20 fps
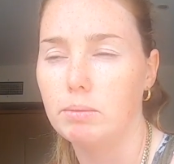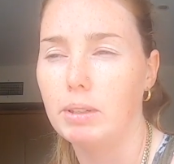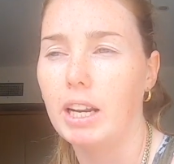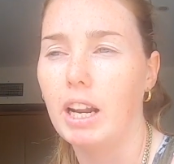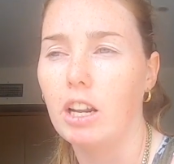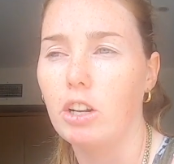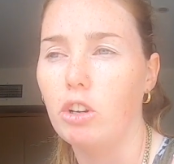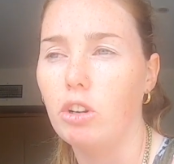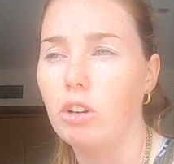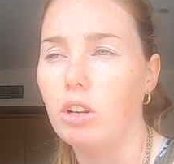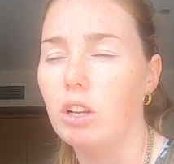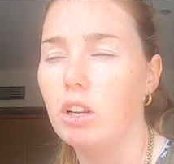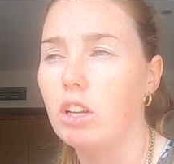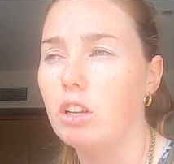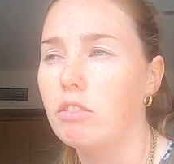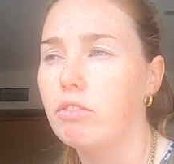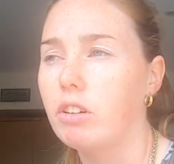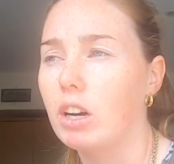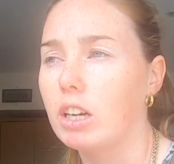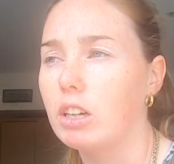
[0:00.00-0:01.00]
And I knew
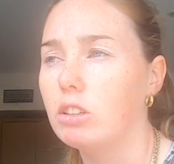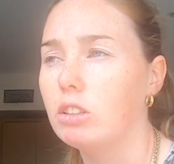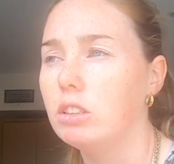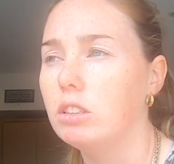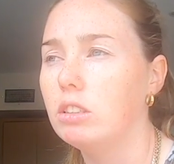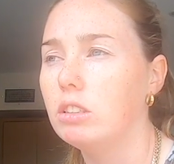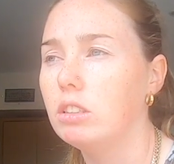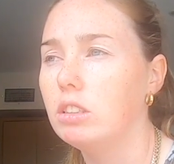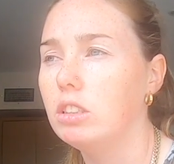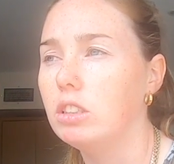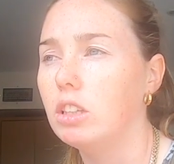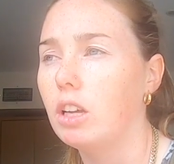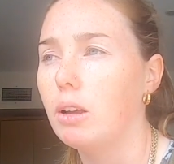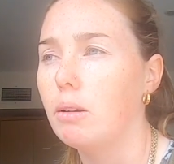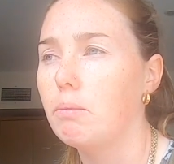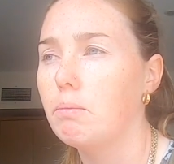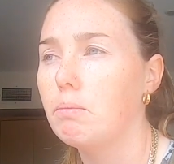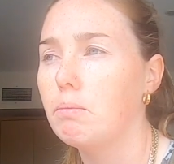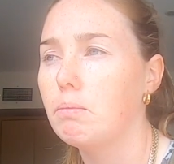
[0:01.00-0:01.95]
if I could, you know,